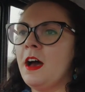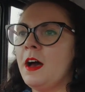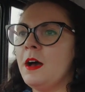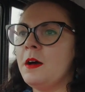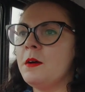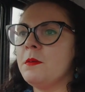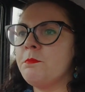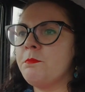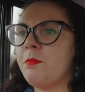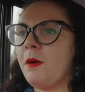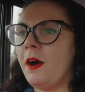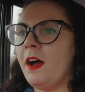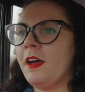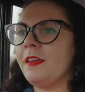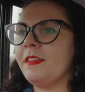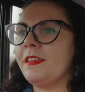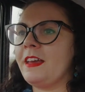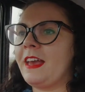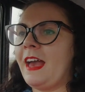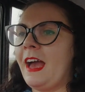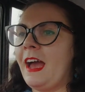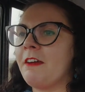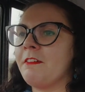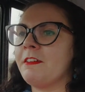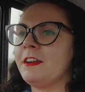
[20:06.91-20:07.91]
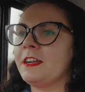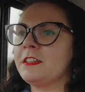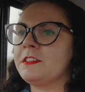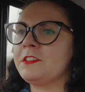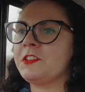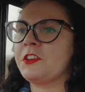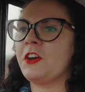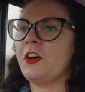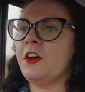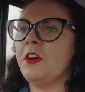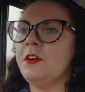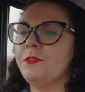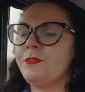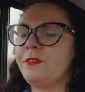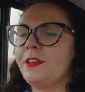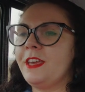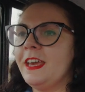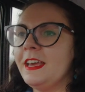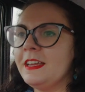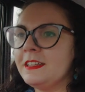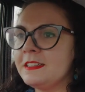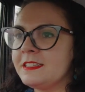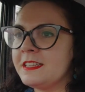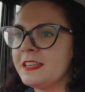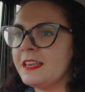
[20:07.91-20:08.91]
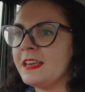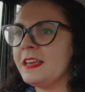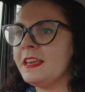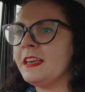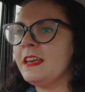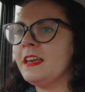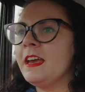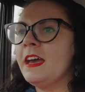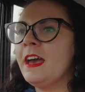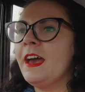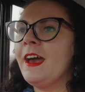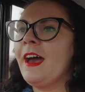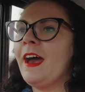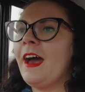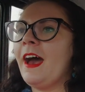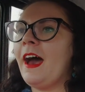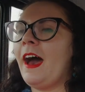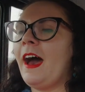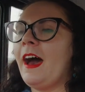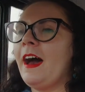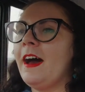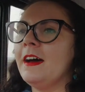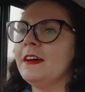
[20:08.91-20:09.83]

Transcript: by the character of Kitty, and